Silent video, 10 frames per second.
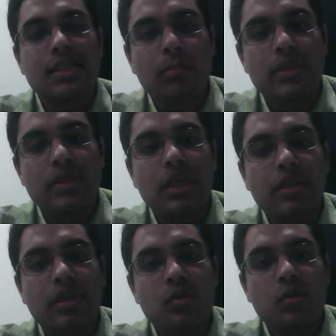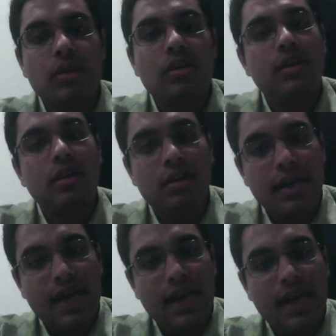some misgivings with the
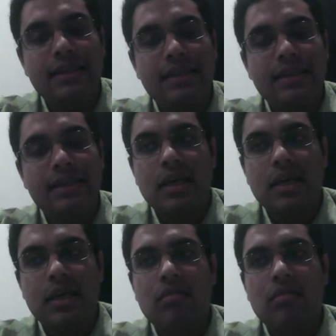act itself.